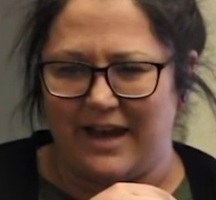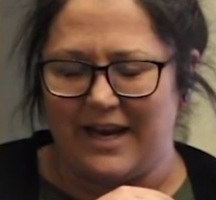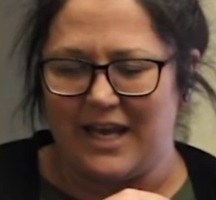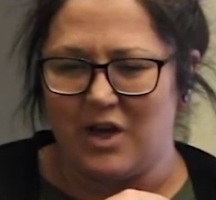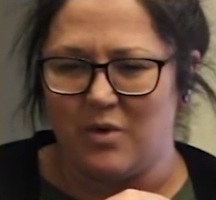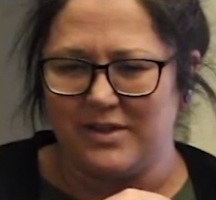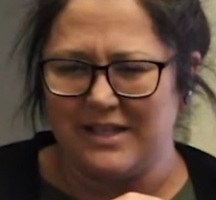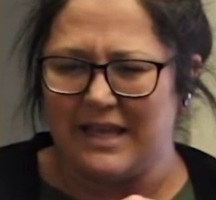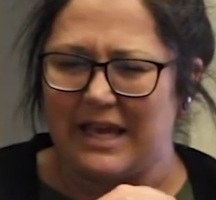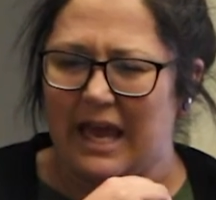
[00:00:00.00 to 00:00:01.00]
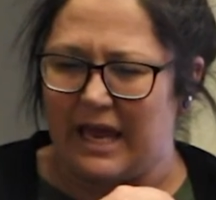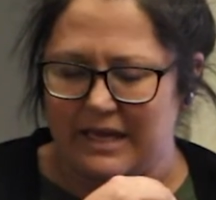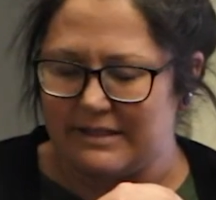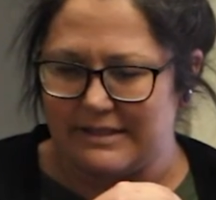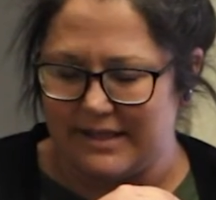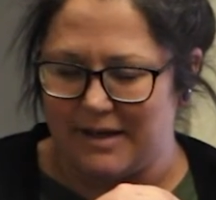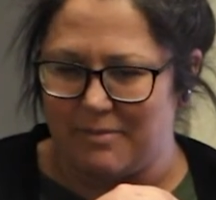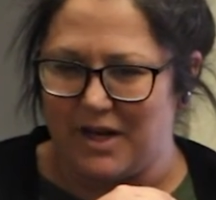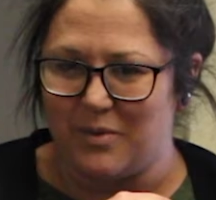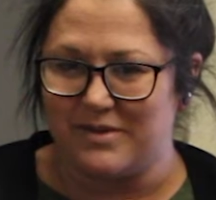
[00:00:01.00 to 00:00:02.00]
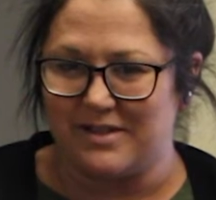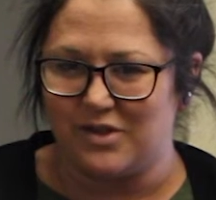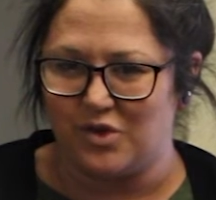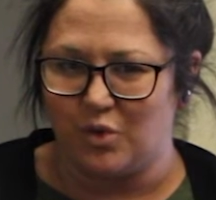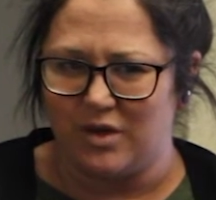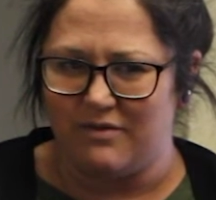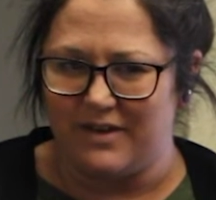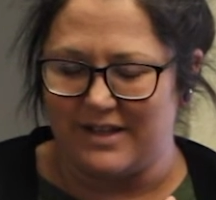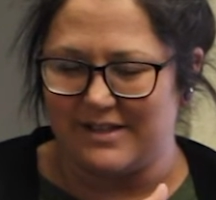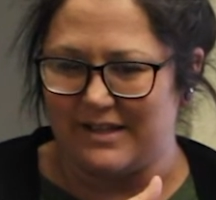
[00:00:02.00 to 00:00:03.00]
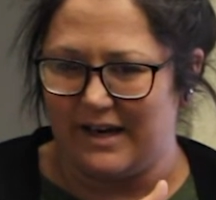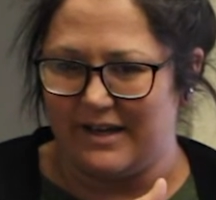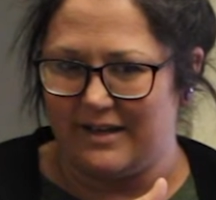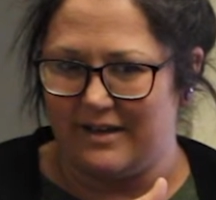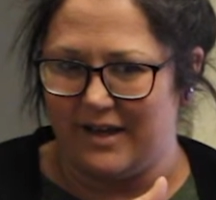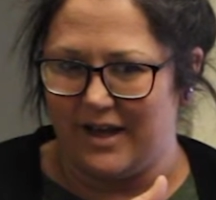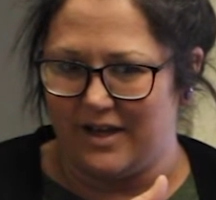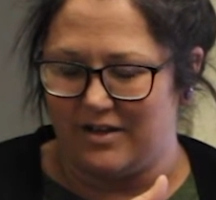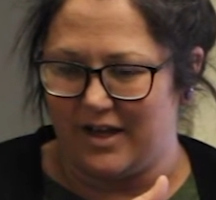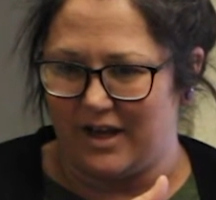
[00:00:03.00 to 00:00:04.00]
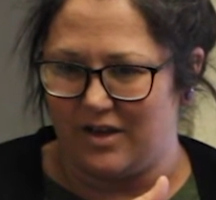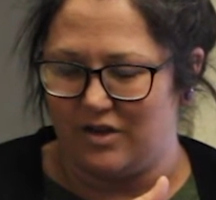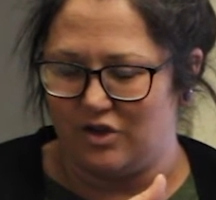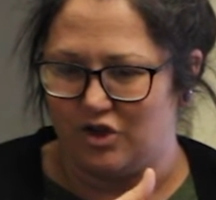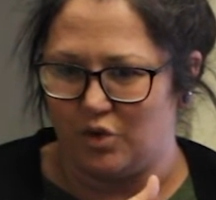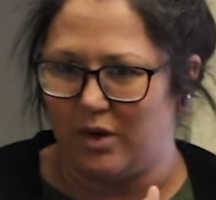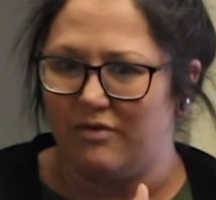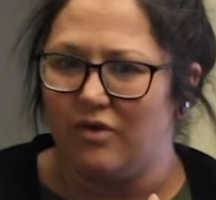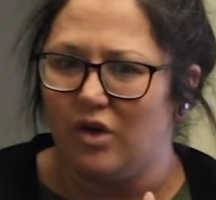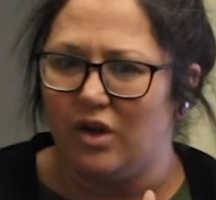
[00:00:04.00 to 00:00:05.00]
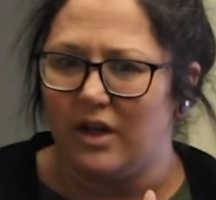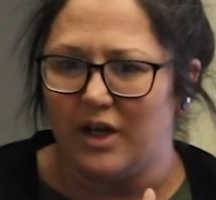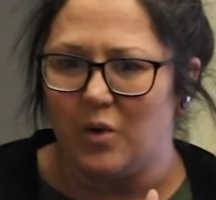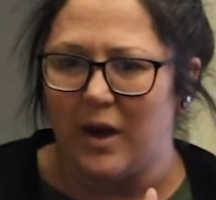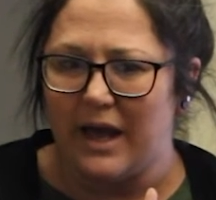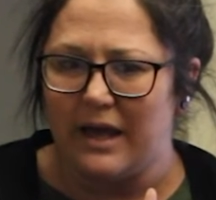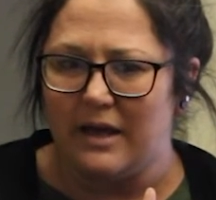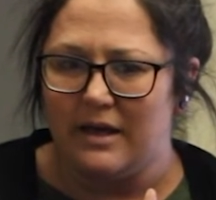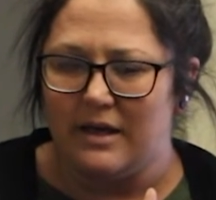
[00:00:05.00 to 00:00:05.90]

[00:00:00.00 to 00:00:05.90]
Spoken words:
and he wasn't like antsy, but he was sort of excited and like joyful in a way.